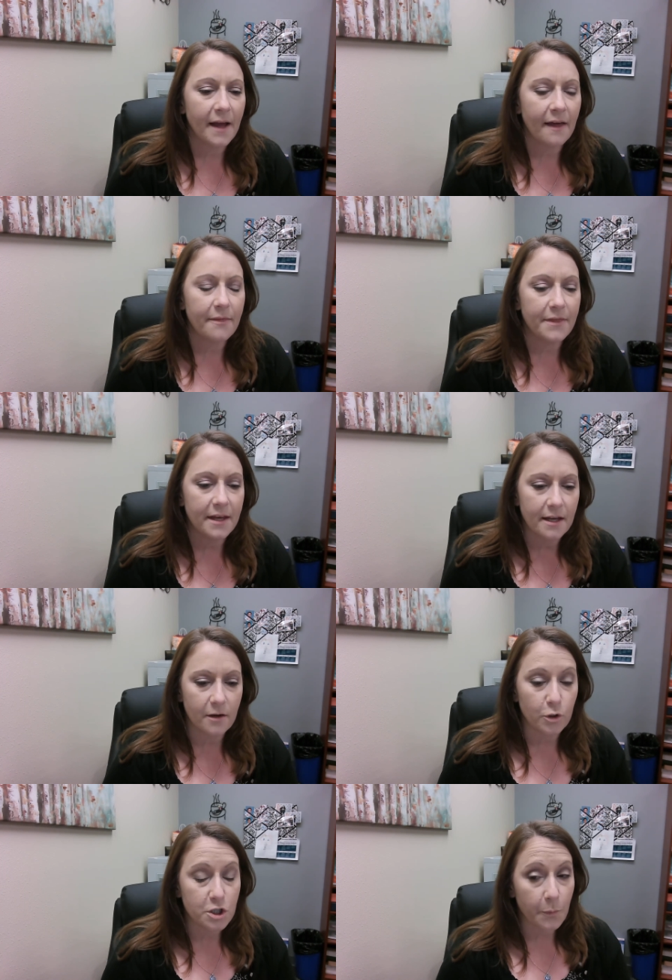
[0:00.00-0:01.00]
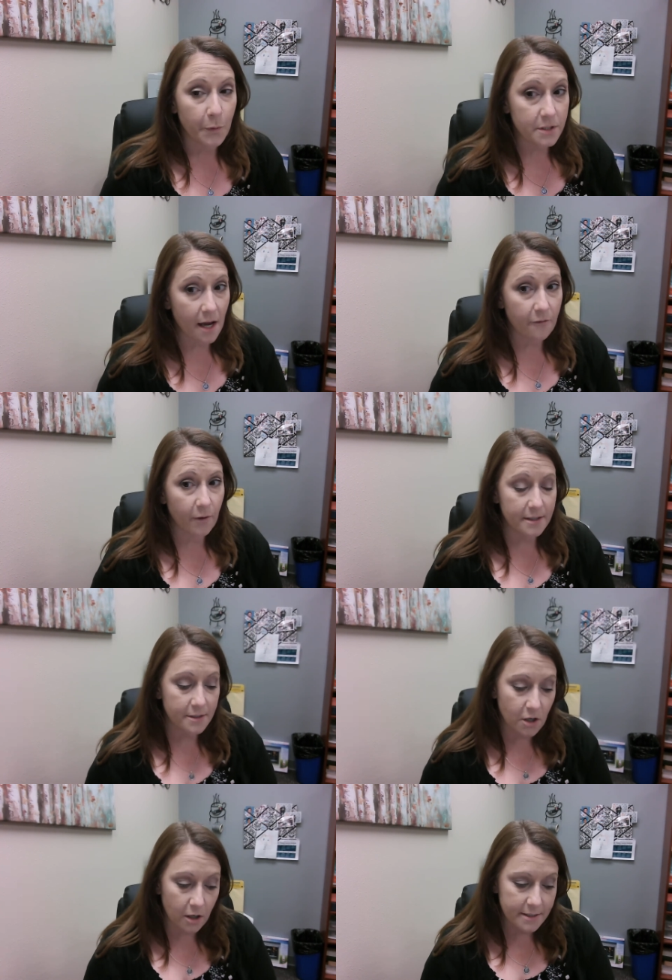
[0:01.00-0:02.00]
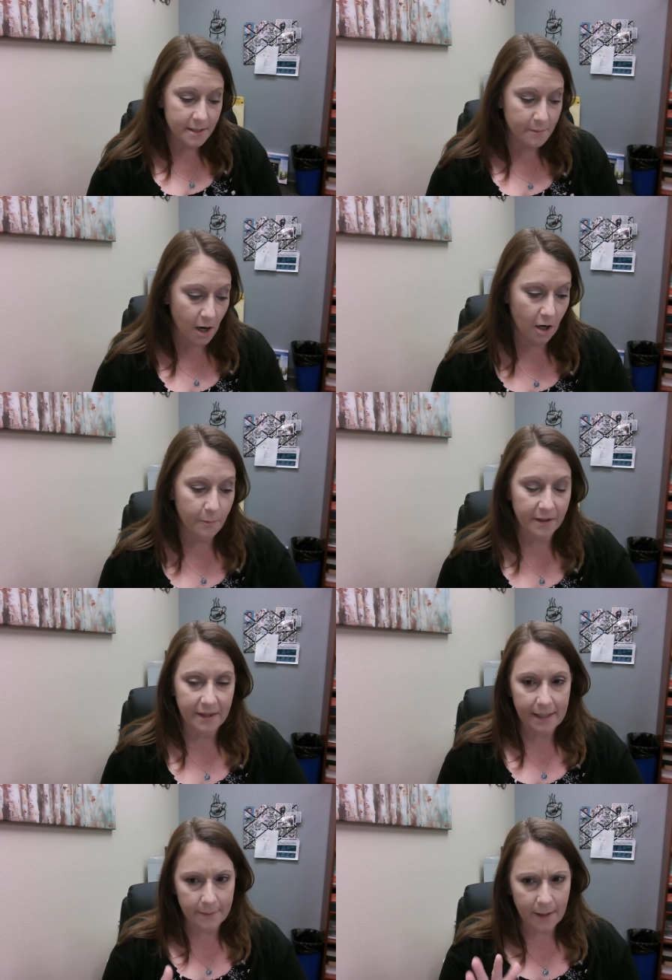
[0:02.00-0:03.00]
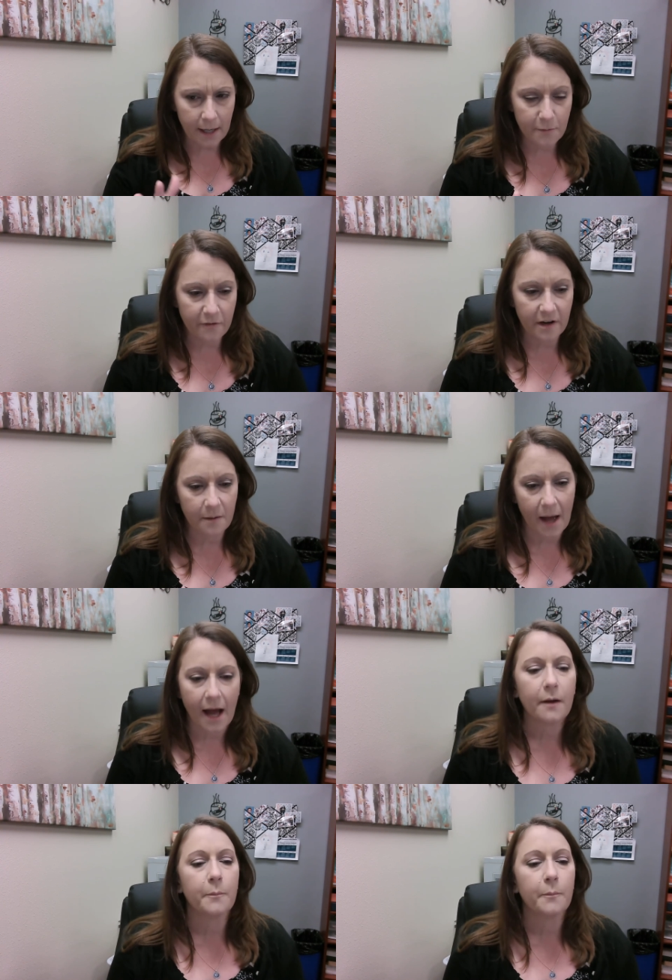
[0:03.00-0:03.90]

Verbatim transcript: and then we're supposed to have rain starting tomorrow, but they keep kind of moving it back.